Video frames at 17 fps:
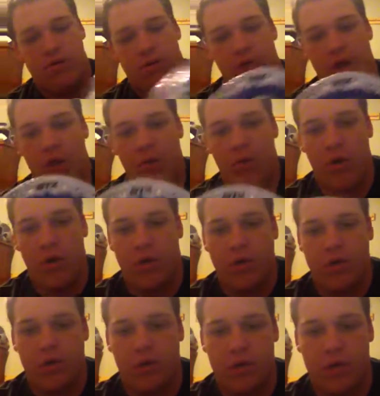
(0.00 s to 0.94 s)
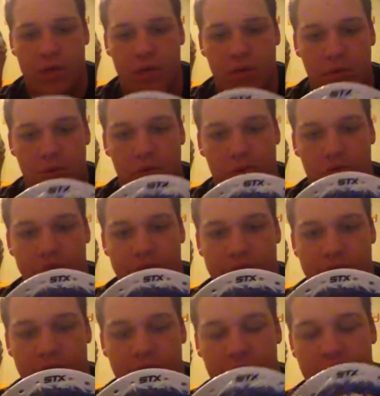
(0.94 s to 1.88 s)
ground balls for a deep hole,
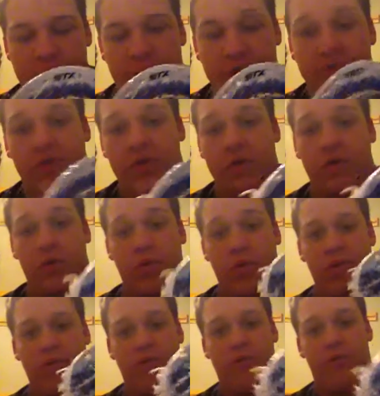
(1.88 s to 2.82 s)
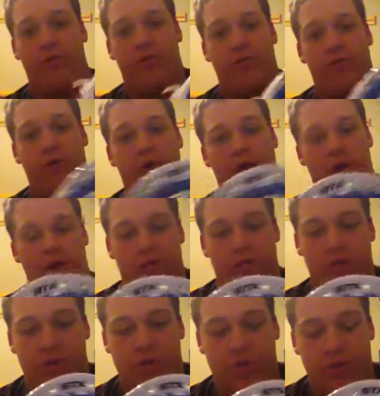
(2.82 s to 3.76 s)
because I've used a Revo before and it
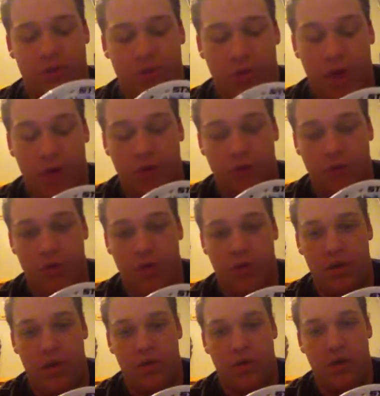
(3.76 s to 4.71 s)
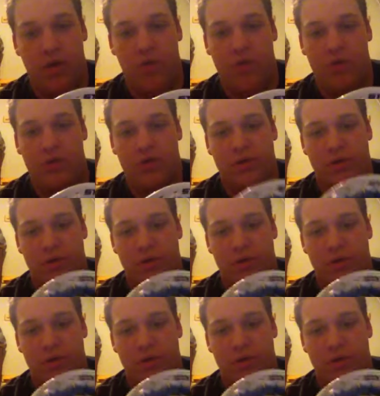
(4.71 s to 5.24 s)
was almost impossible to pick up ground balls.